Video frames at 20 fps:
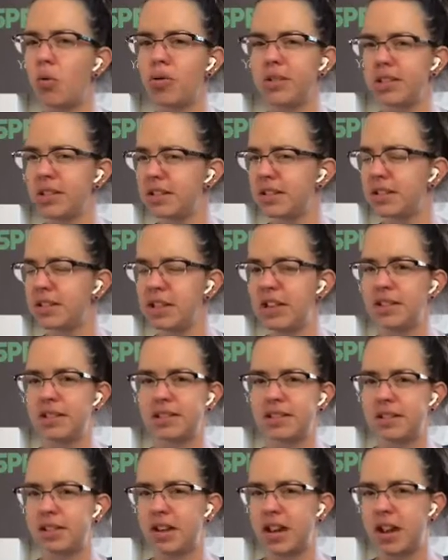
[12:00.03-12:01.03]
hesitate to
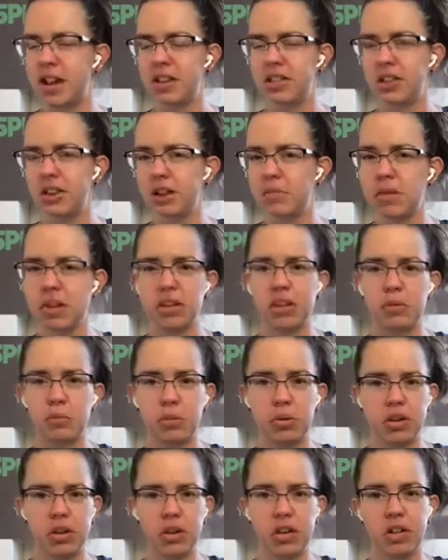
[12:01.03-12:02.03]
say anything about like
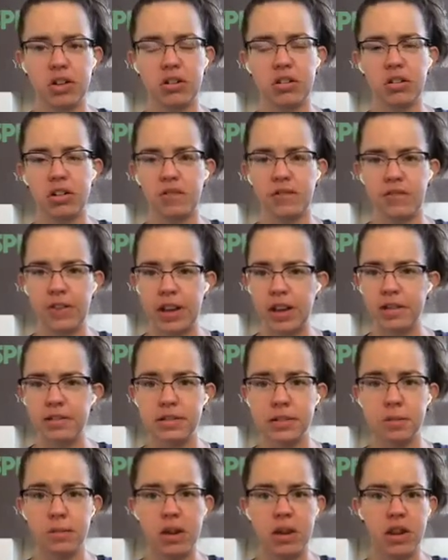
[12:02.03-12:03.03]
putting it on your face,
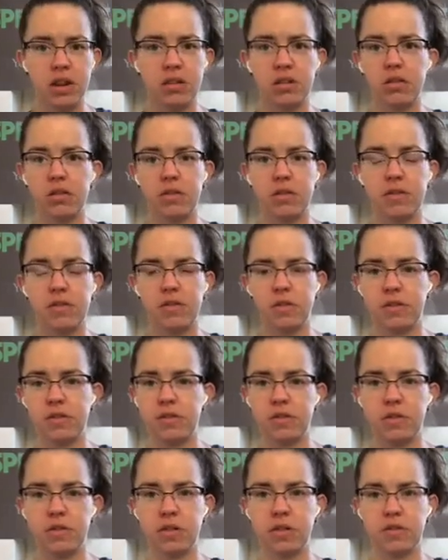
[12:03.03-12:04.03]
depending on your
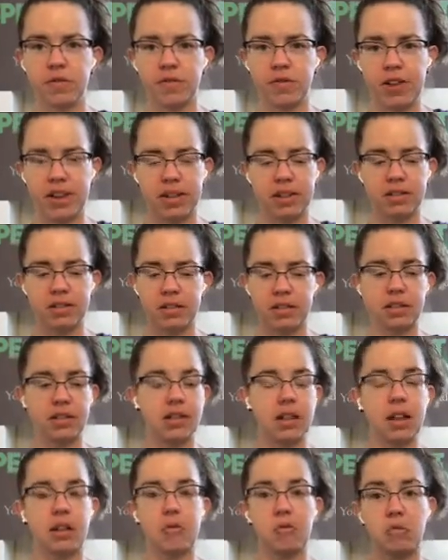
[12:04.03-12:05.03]
face, because
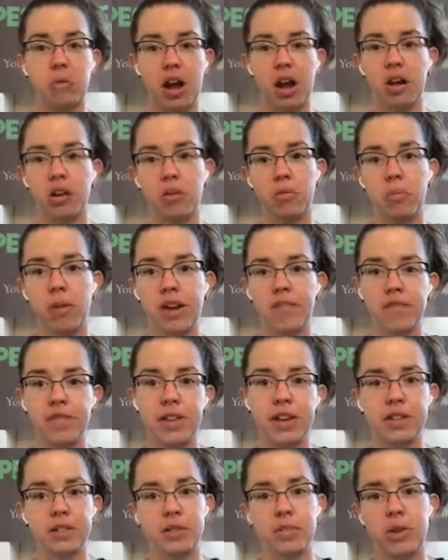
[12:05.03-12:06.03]
like I know my
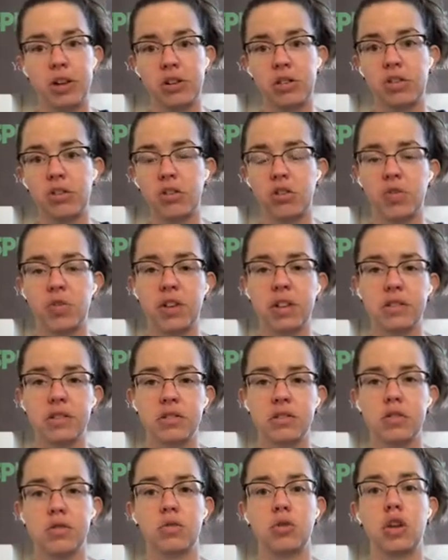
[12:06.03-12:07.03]
face and my daughter's
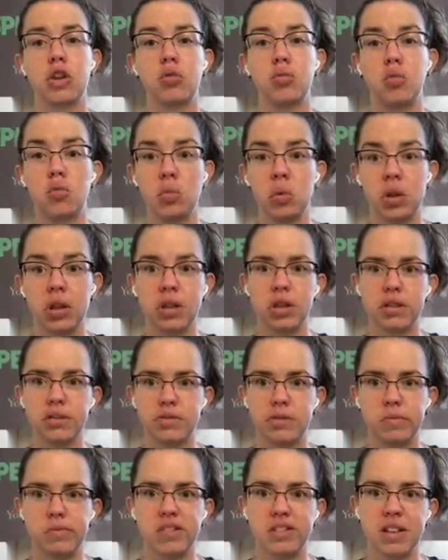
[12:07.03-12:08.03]
faces are like really
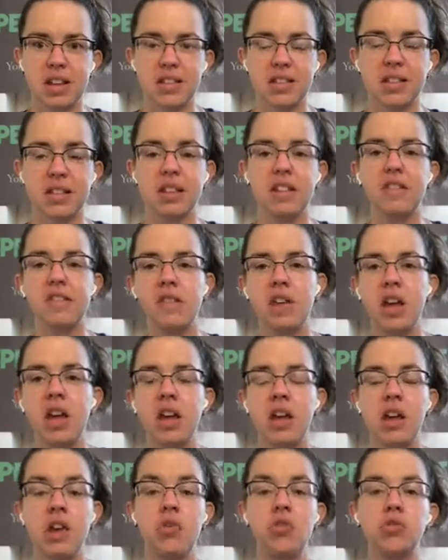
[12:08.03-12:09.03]
super sensitive,
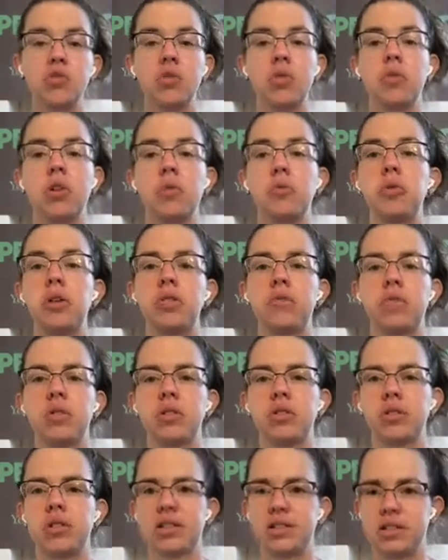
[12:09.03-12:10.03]
so like we
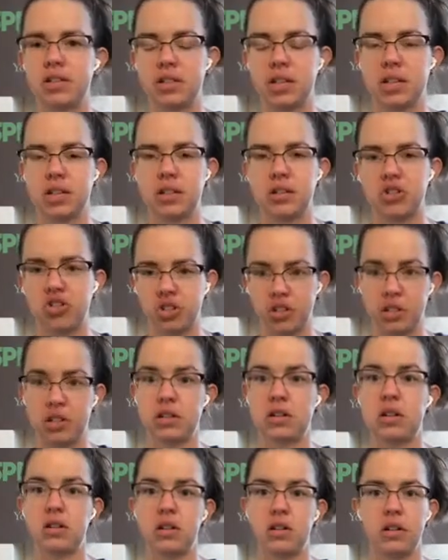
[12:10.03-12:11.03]
really stick to just
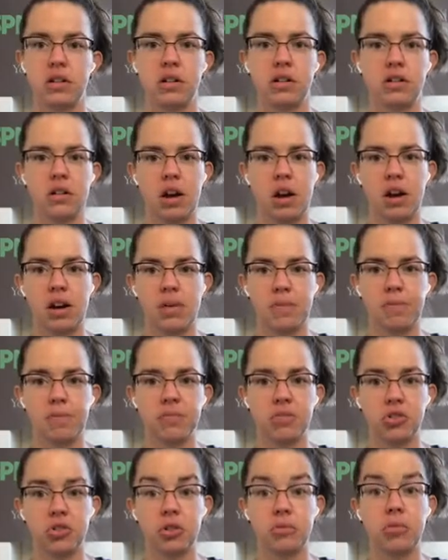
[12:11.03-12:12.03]
our
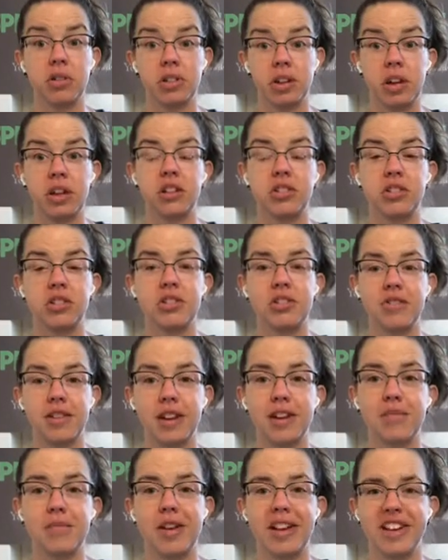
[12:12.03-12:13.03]
dermatologist
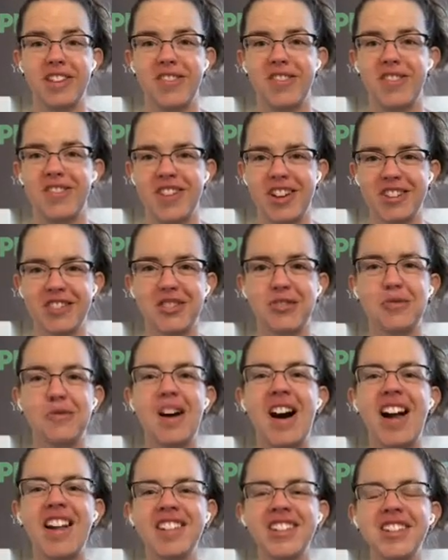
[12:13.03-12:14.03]
recommended facial
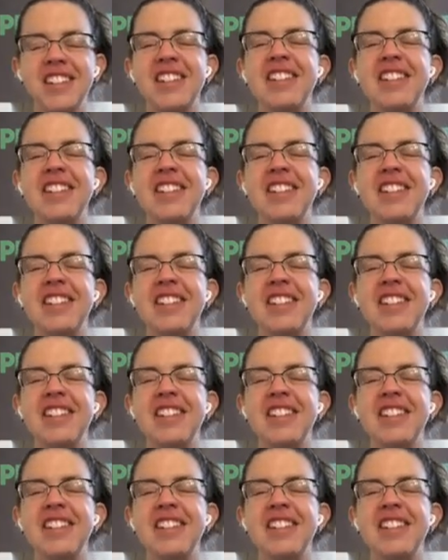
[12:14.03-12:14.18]
wash.